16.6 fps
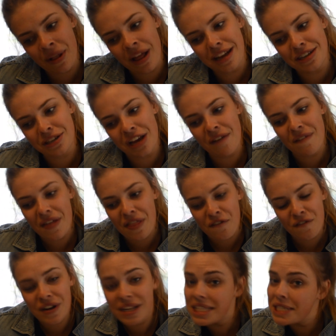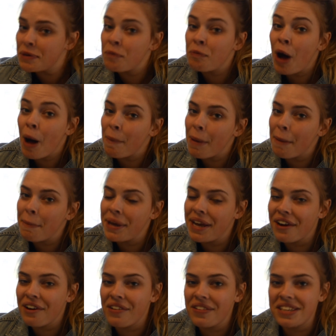I do have other friends that will pop up
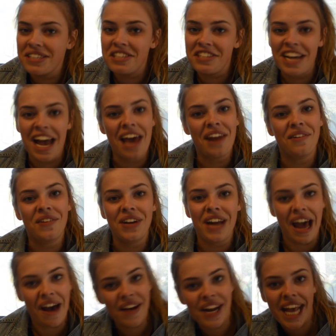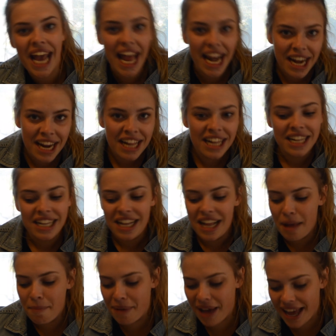here on this channel now and again,
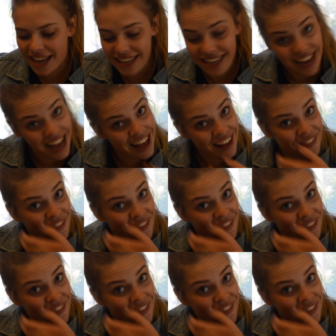but yeah,